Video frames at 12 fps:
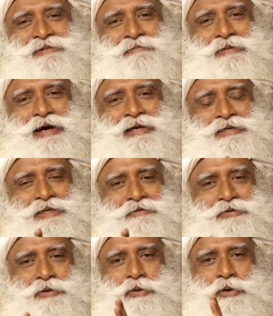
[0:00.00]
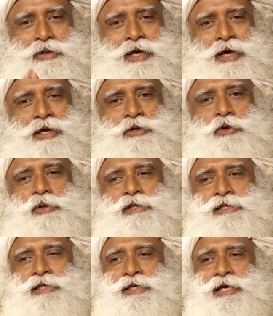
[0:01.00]
But if you go there, you
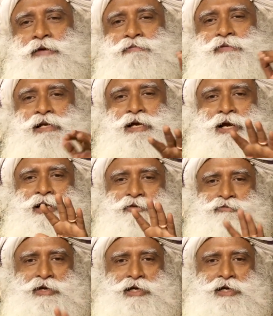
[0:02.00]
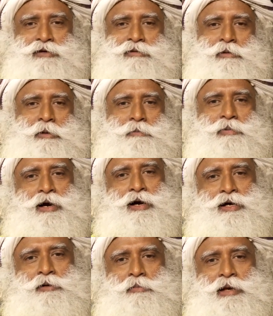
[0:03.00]
will see every kind of vehicle will be
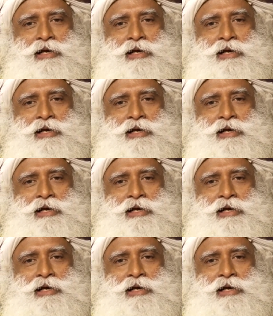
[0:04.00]
parked,